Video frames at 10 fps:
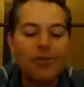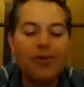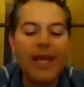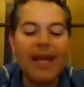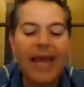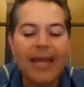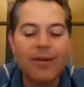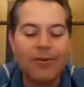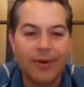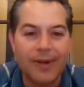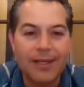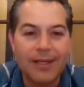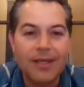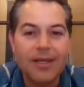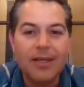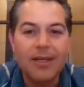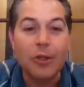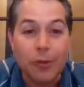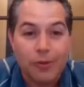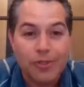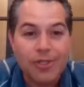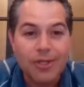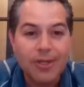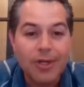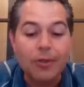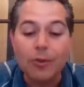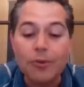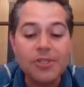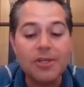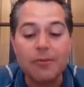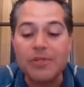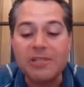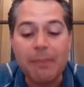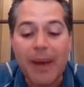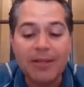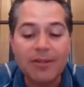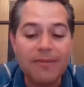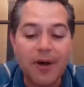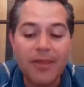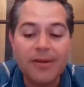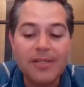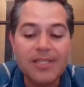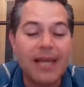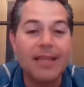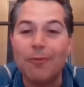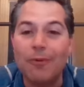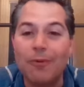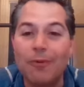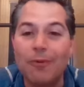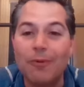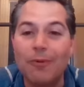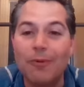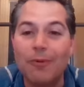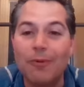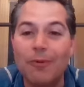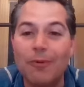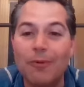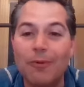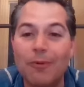who get angry lose the respect of others, and they will not follow you. So